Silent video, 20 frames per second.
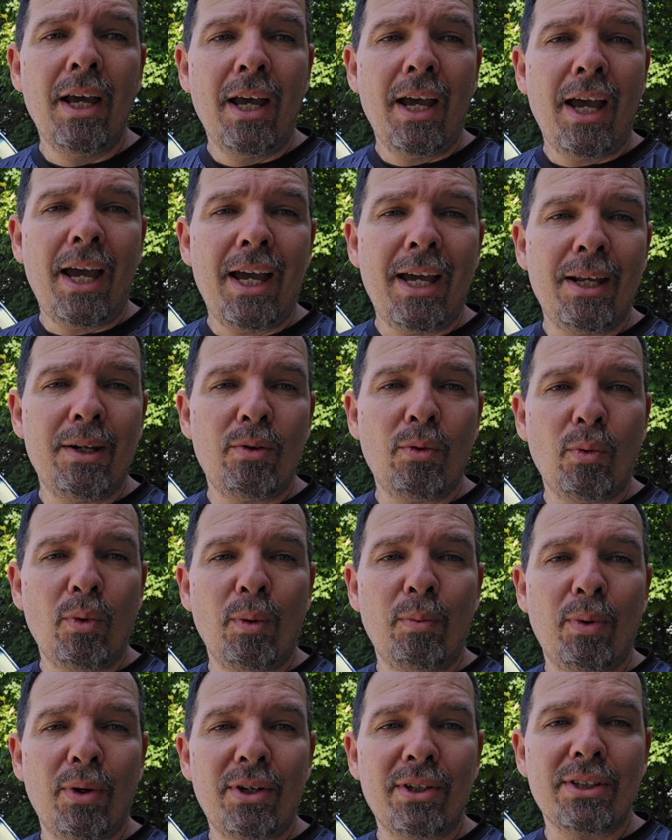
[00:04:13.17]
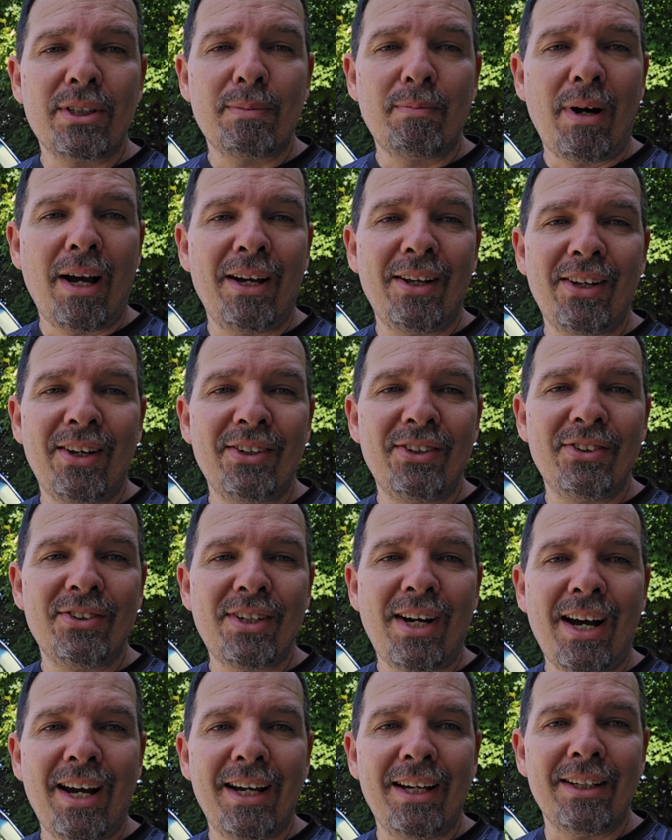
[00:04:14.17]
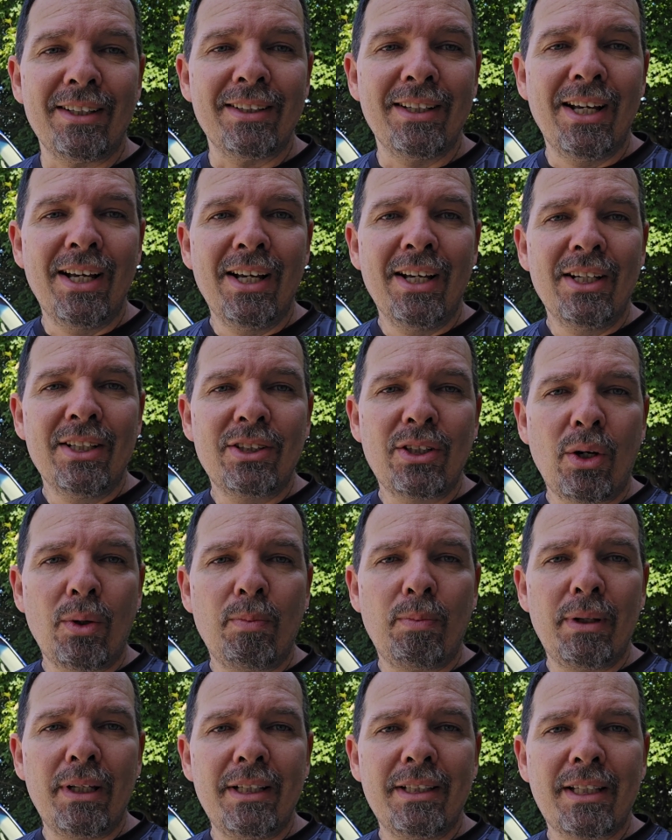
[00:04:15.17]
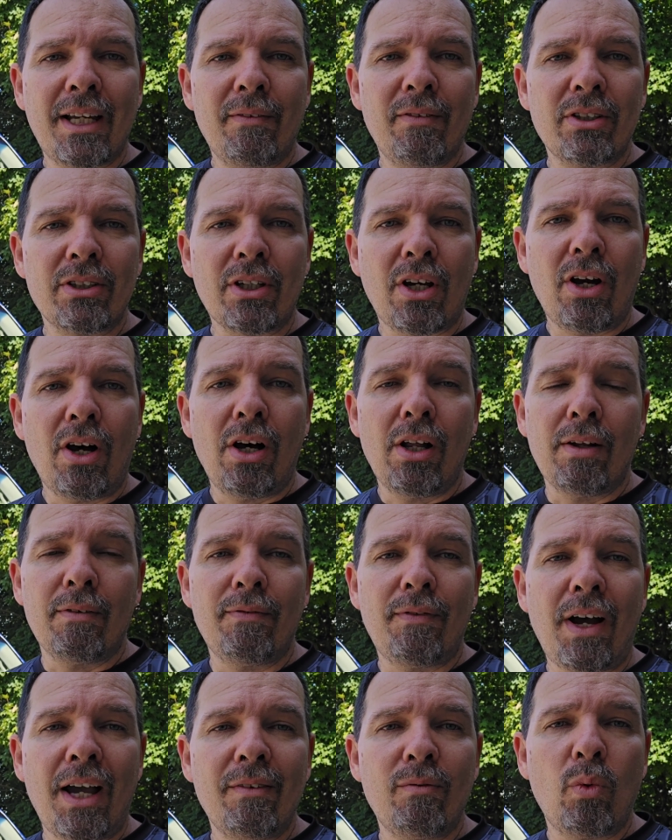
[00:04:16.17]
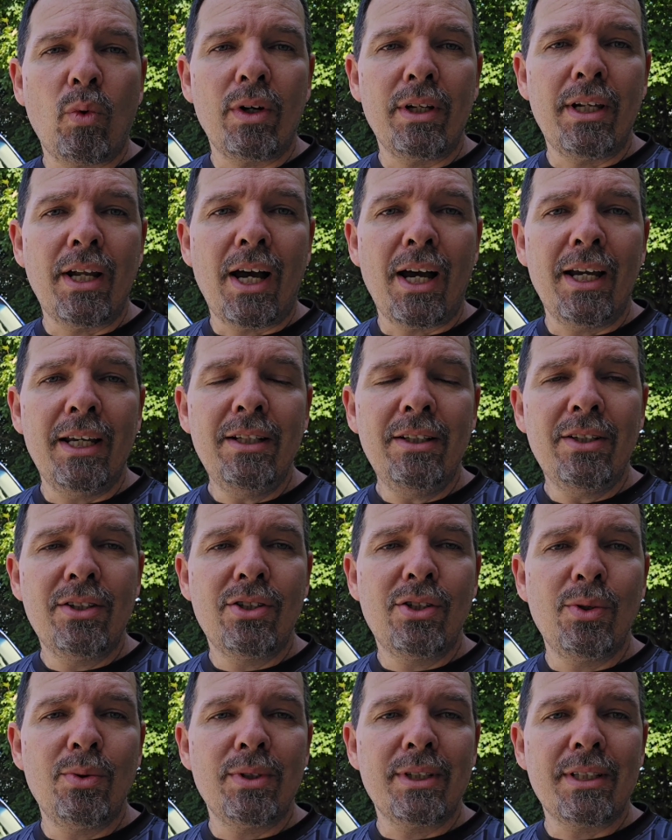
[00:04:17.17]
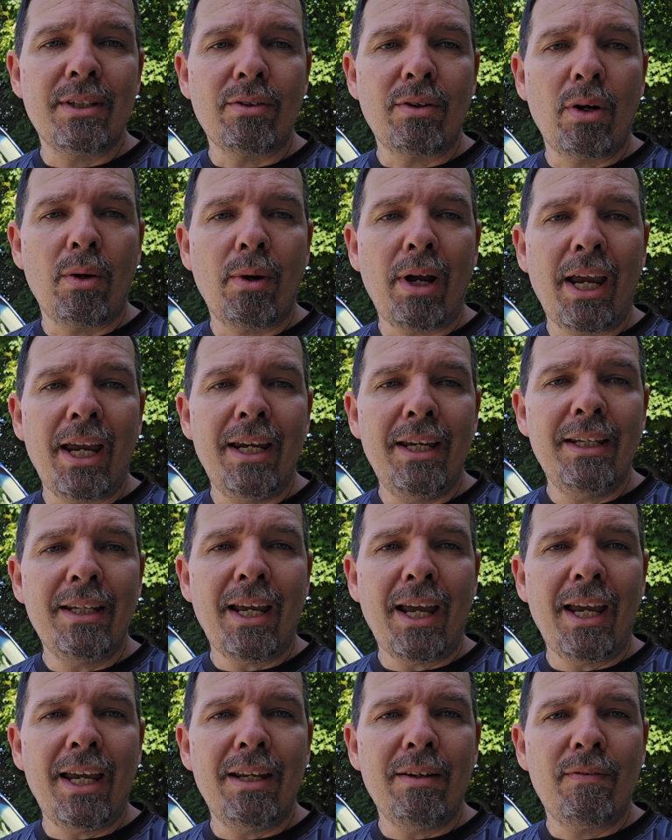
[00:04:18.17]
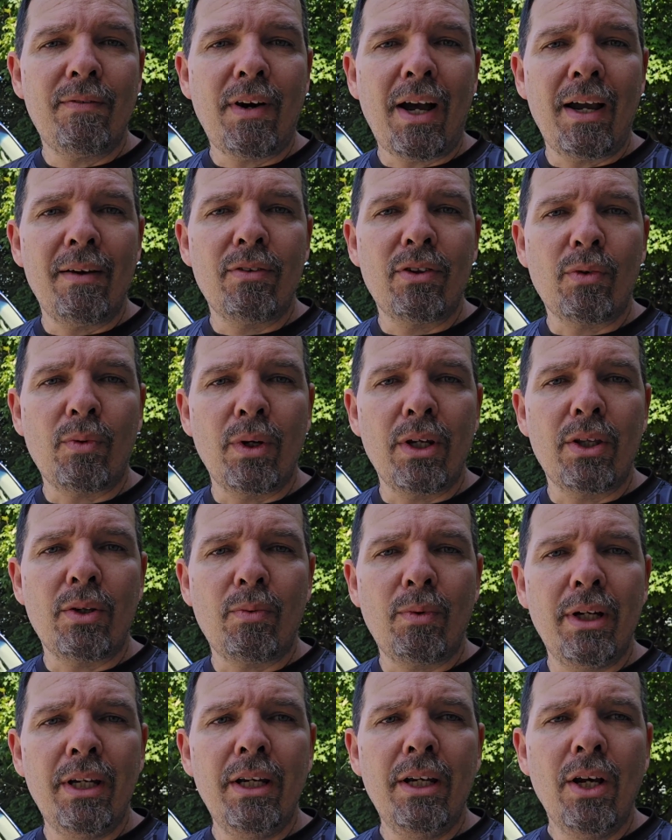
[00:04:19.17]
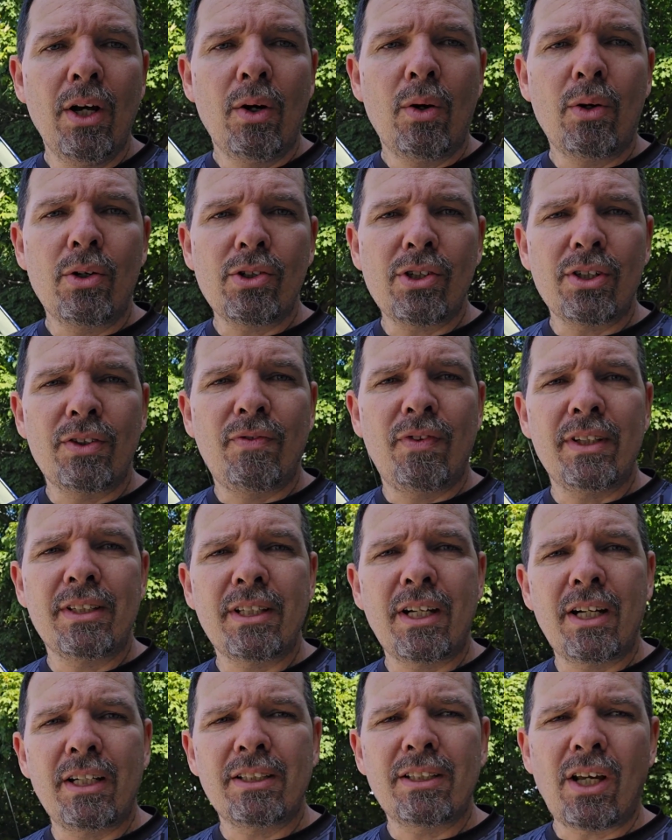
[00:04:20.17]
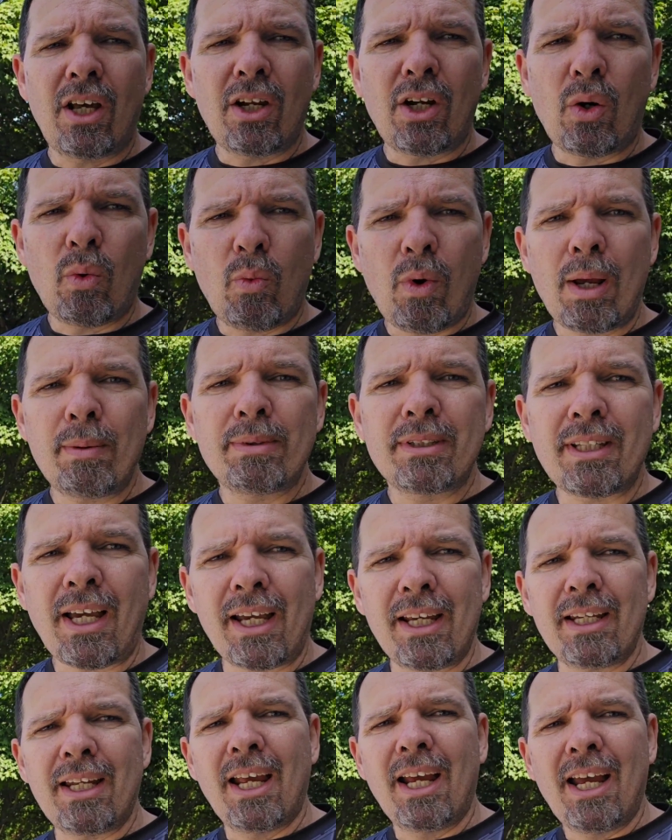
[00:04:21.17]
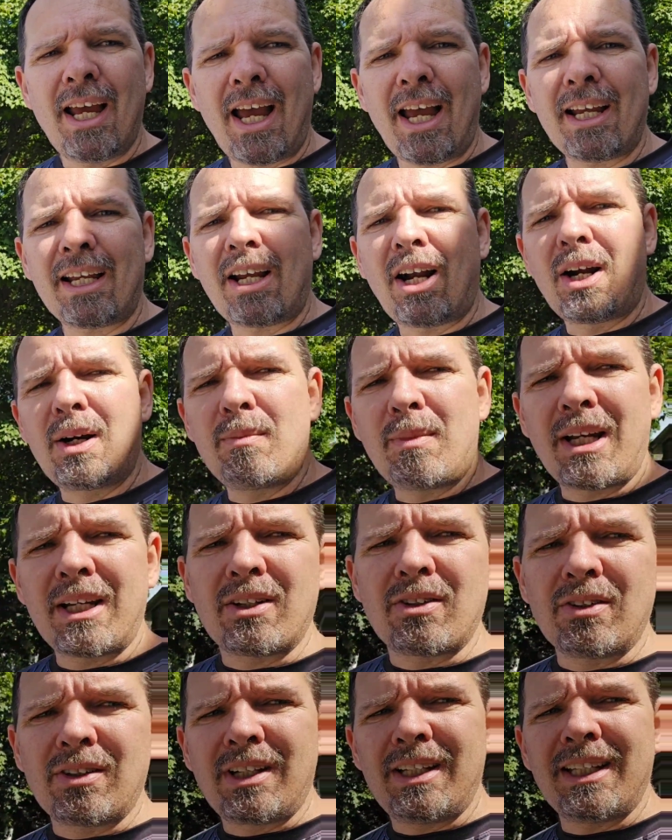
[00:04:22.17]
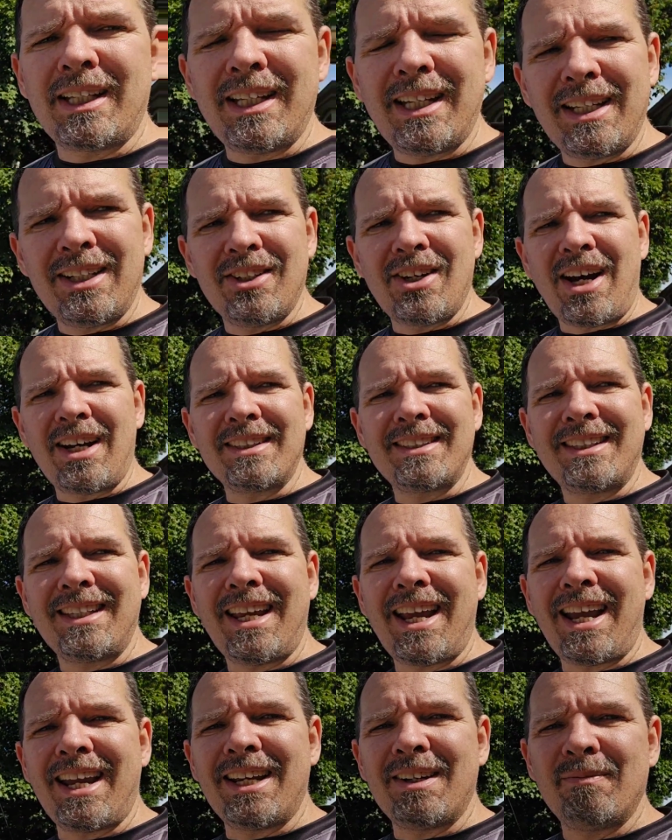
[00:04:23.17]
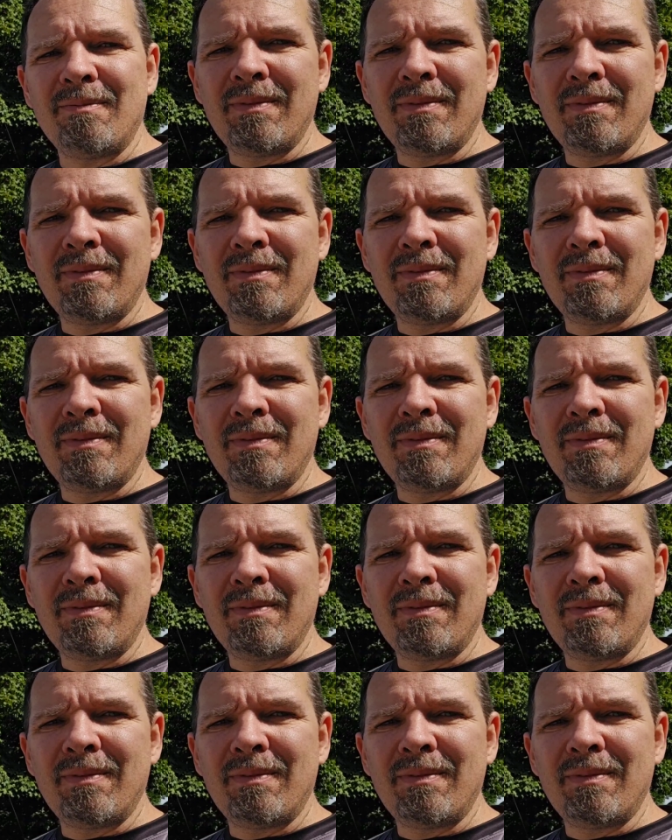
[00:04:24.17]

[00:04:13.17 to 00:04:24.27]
and we'll put a smile on your tile. So please give us a call at 519-208-8533 or just visit us on our website at carmichaelcleaning.ca.